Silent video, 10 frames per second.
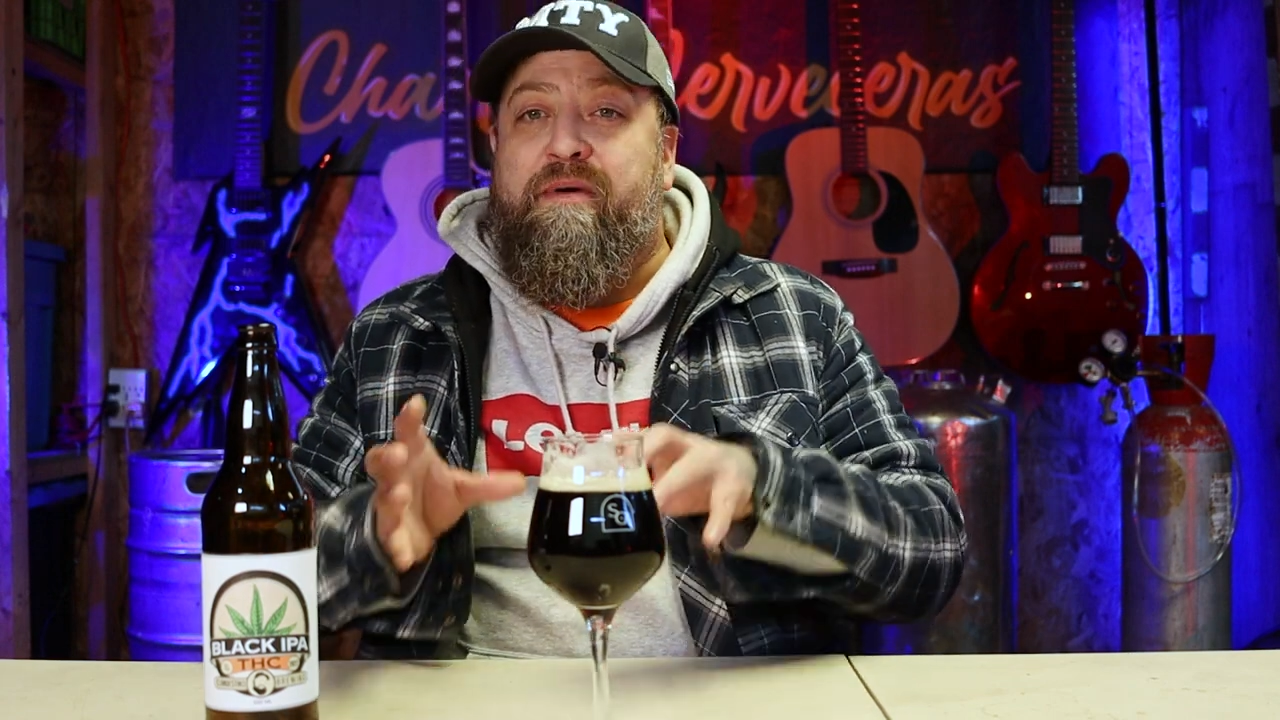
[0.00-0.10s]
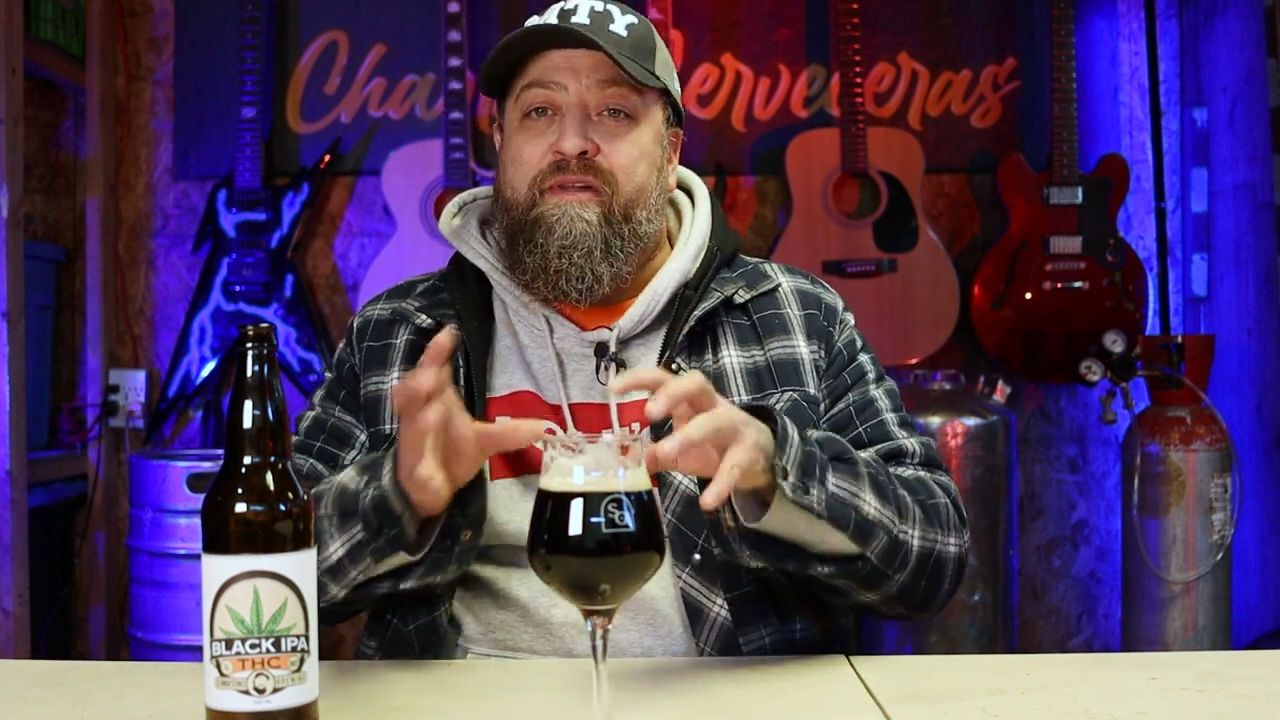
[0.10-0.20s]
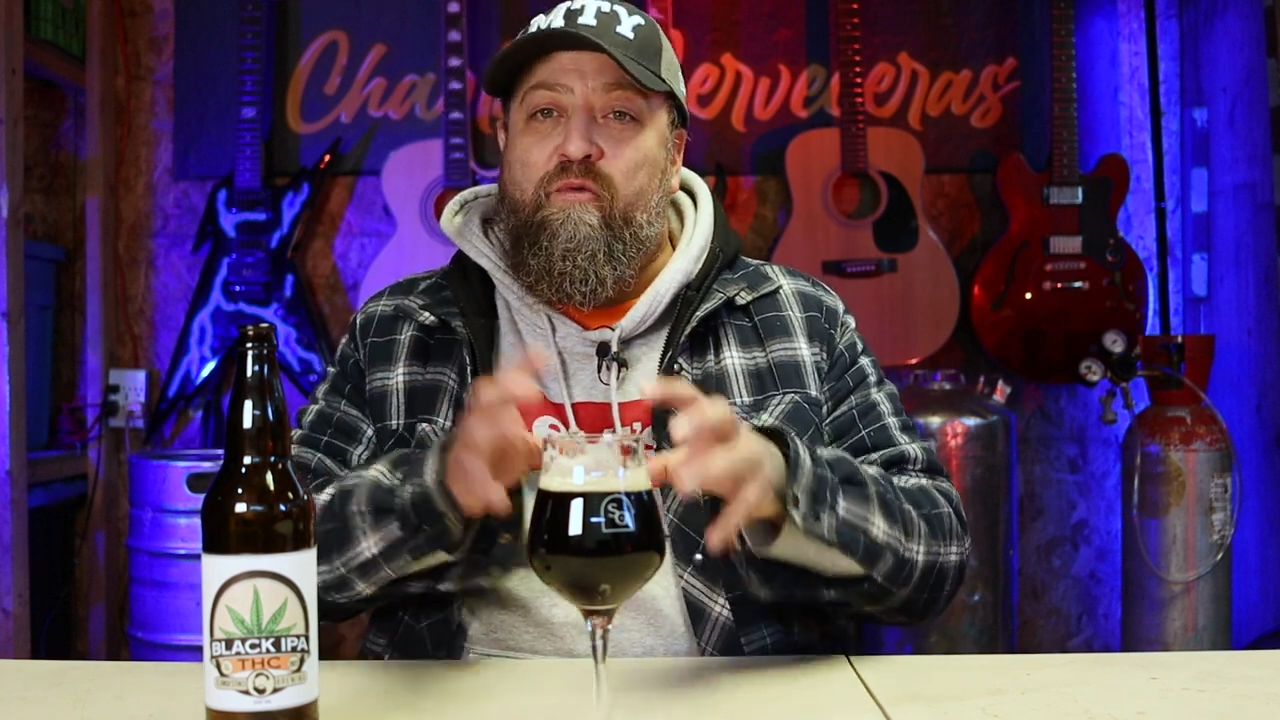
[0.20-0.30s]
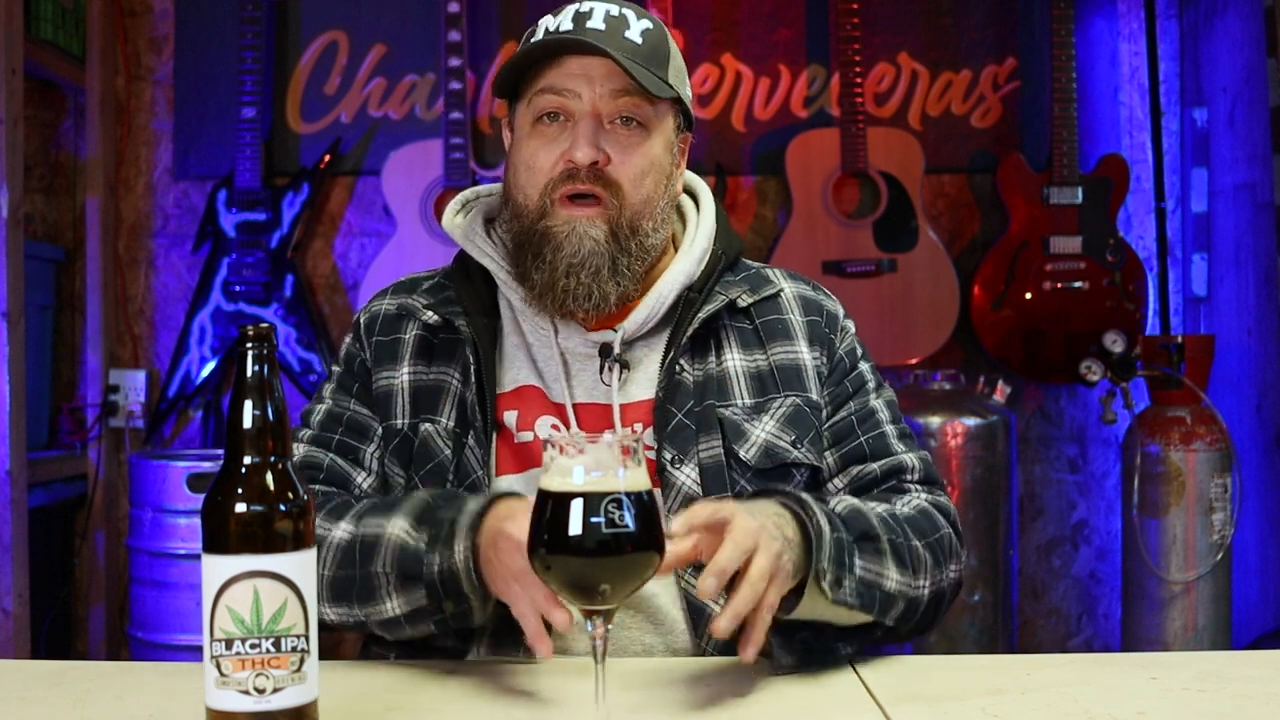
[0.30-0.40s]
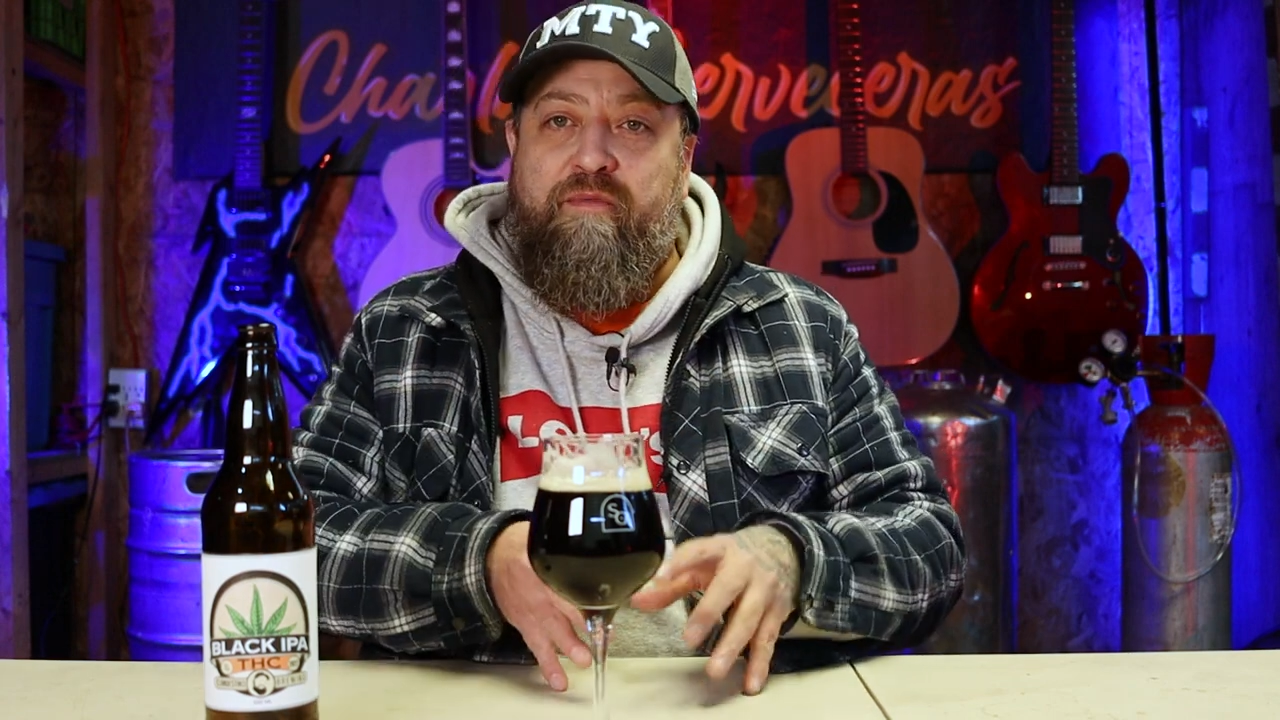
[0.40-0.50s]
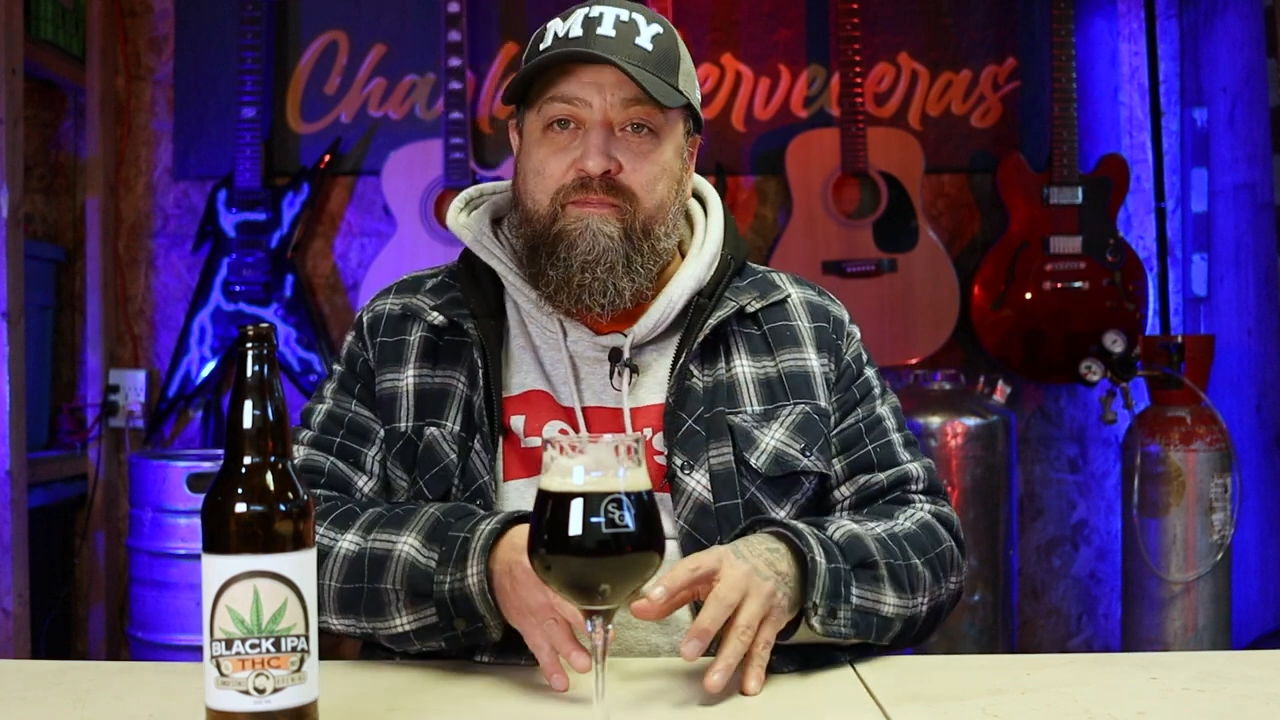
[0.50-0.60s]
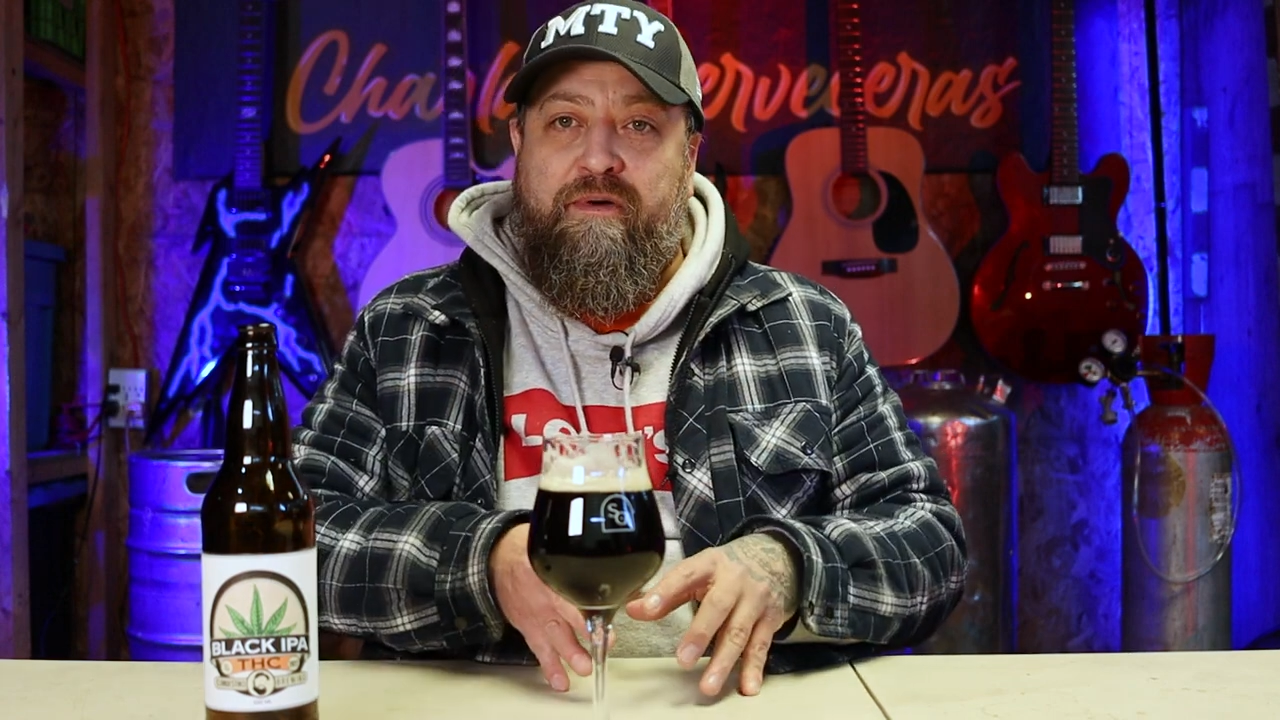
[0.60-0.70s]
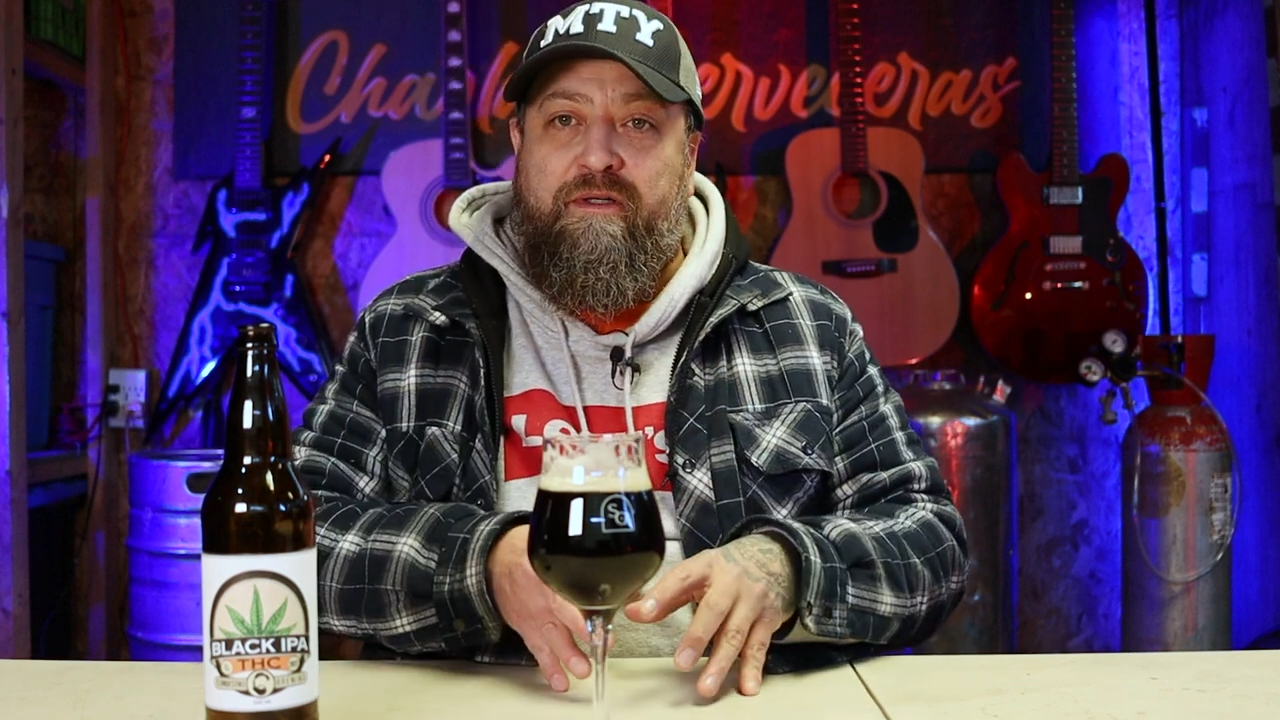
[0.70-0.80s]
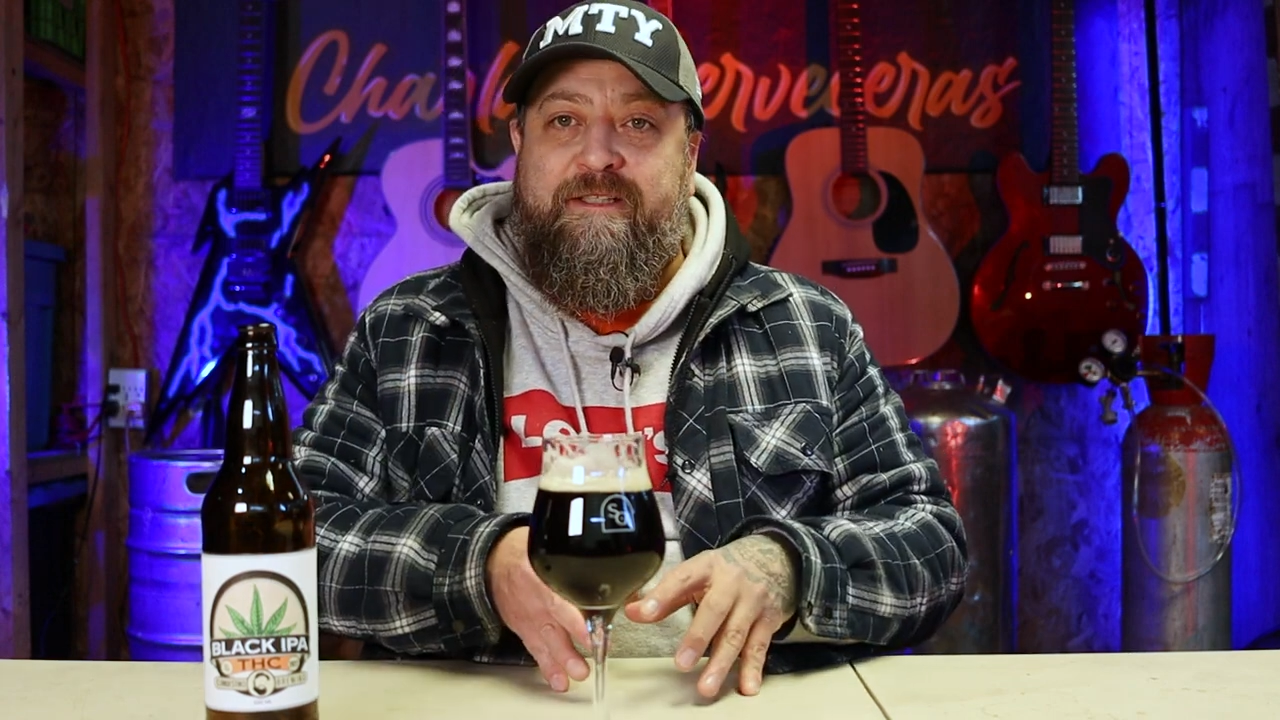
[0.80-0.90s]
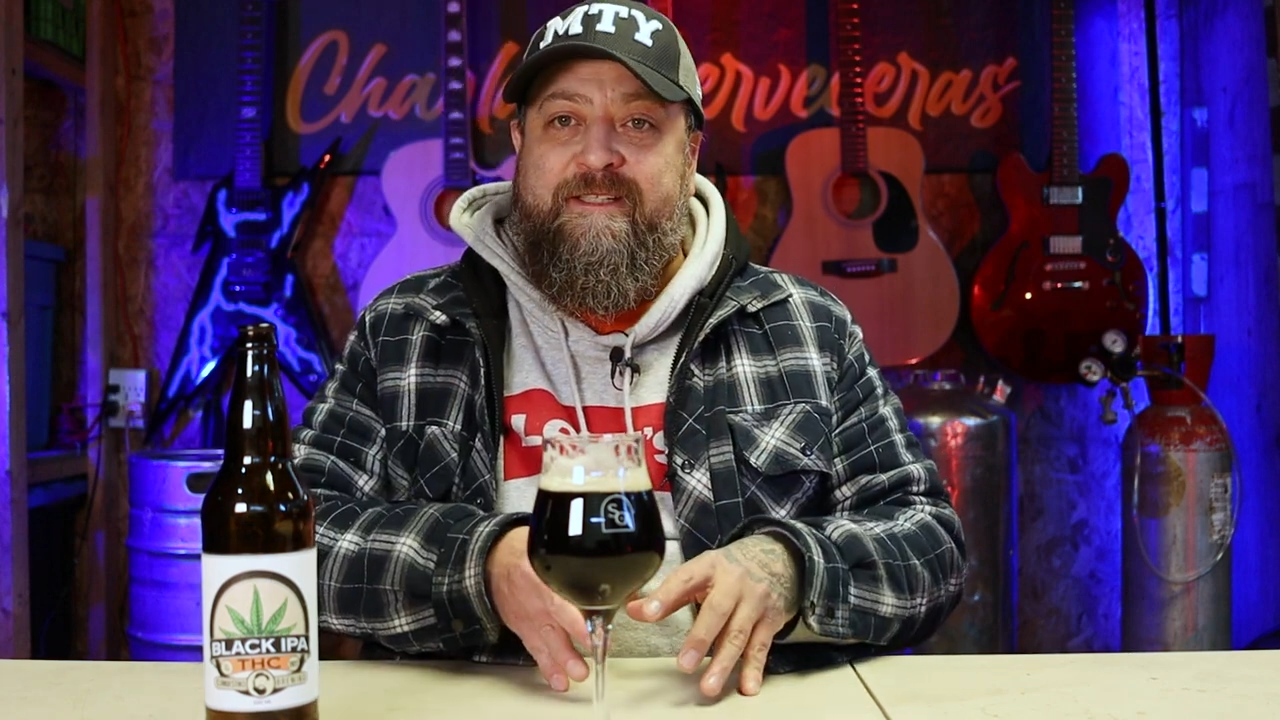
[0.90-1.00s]
about the one we didn't
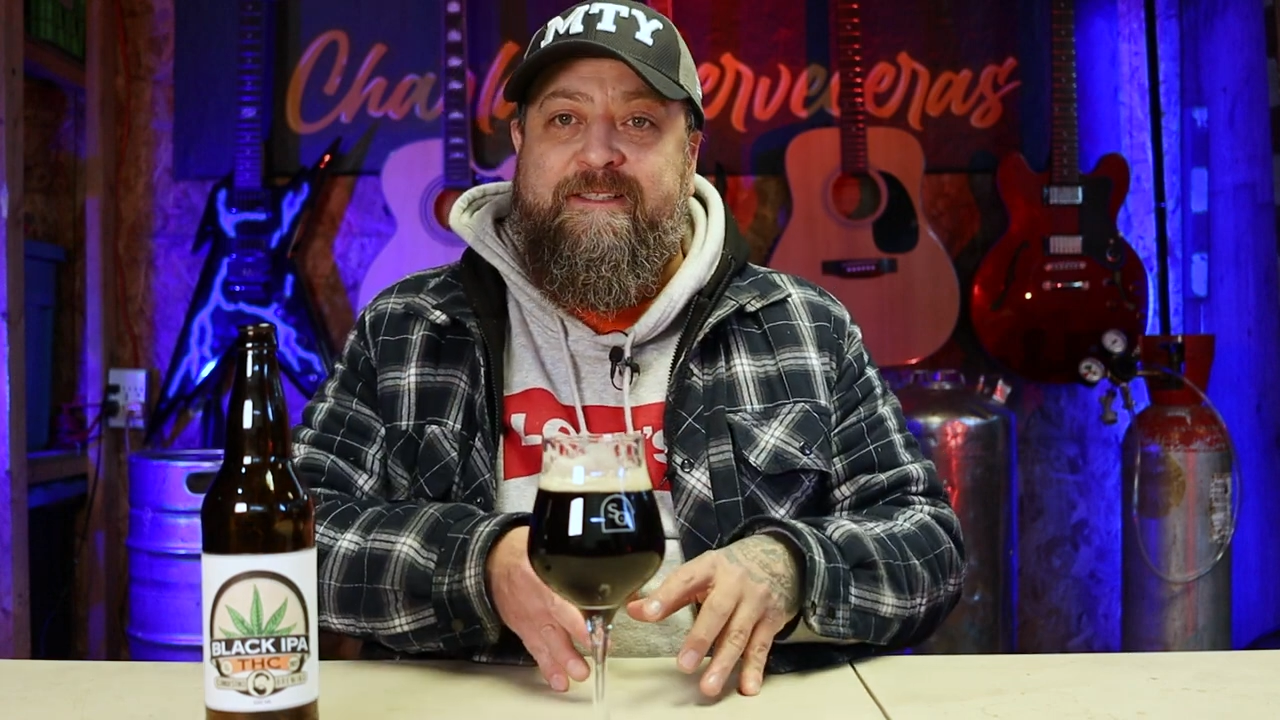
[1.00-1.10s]
put